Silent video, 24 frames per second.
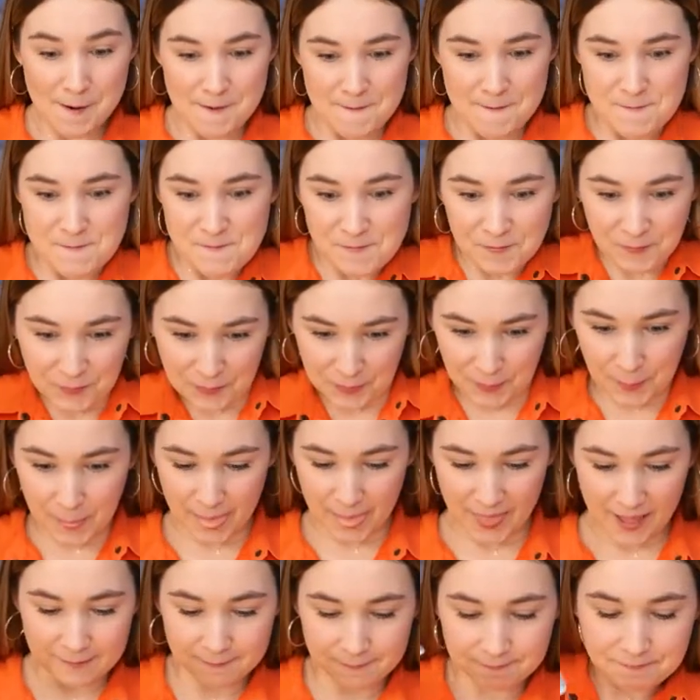I'm so
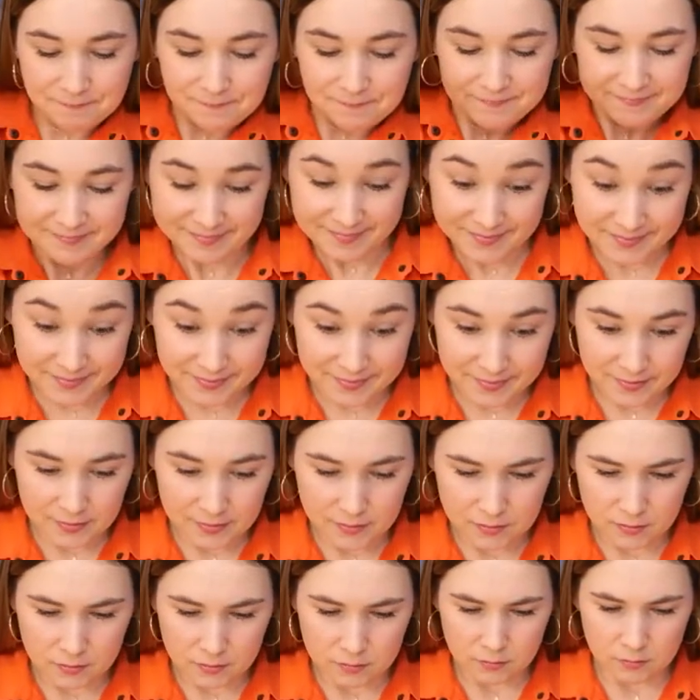hungry.
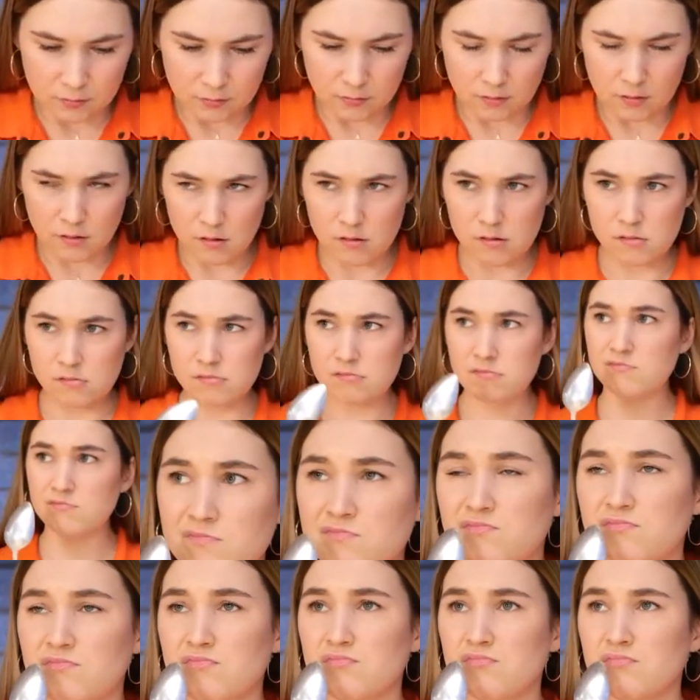Hold on.
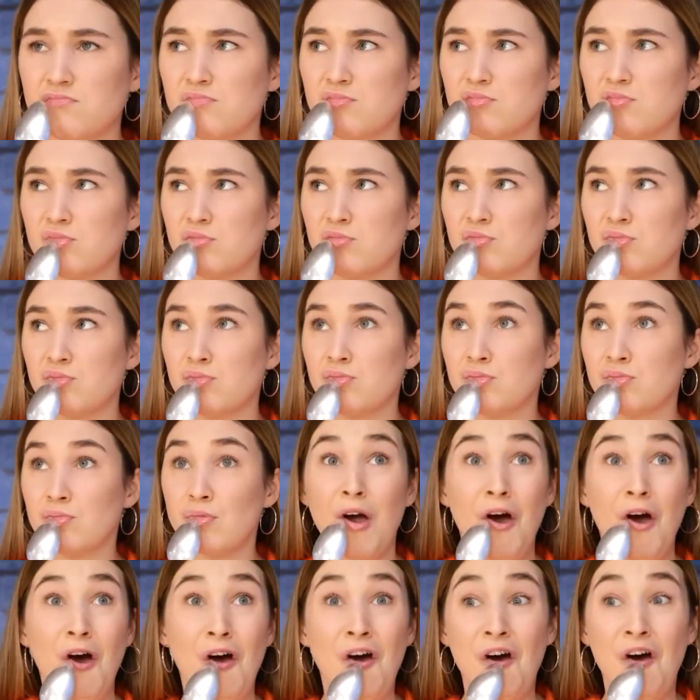I
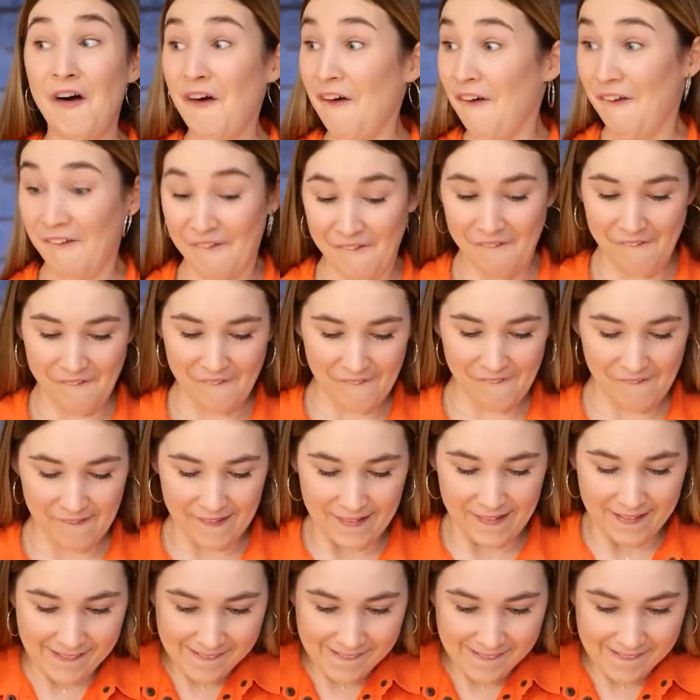have a better idea.